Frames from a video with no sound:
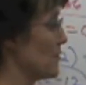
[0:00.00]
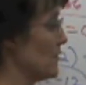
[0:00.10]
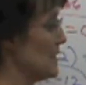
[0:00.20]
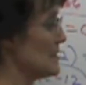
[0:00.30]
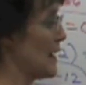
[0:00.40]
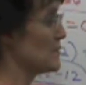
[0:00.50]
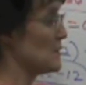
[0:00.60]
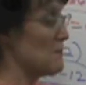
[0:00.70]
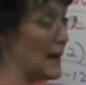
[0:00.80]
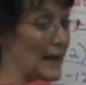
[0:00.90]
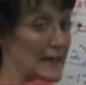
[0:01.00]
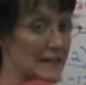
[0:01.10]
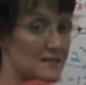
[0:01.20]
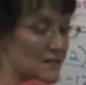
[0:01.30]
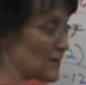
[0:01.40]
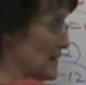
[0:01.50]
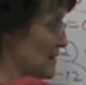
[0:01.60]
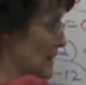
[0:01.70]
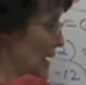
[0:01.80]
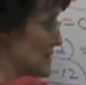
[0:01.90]
3 times a minus if I
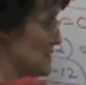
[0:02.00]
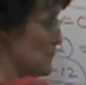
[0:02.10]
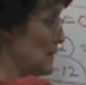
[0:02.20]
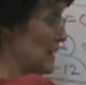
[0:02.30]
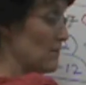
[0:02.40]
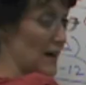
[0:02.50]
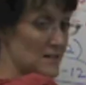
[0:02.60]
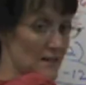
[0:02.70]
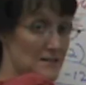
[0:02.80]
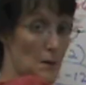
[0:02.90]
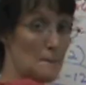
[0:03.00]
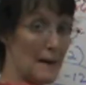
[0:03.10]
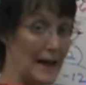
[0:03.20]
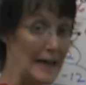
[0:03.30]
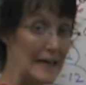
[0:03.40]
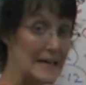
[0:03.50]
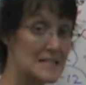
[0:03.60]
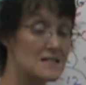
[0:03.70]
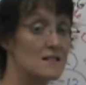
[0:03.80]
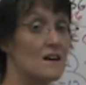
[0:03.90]
did the ACB, right? So that's a minus.